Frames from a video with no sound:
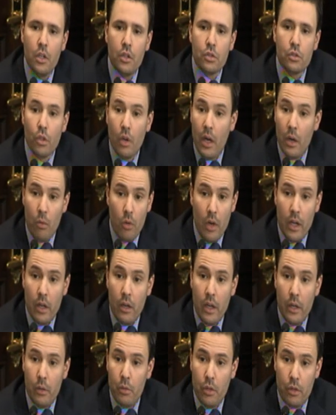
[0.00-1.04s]
So while
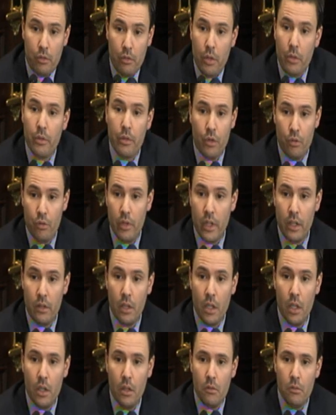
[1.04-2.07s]
I would agree with you that
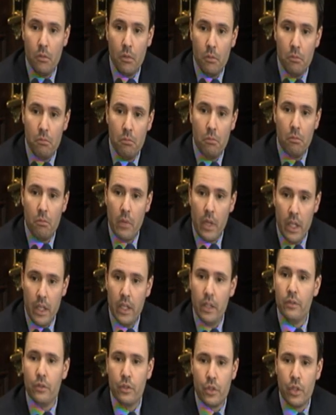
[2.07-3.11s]
he
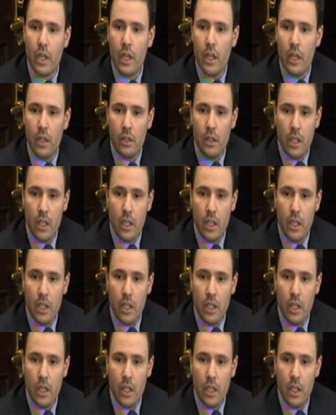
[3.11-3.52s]
didn't say,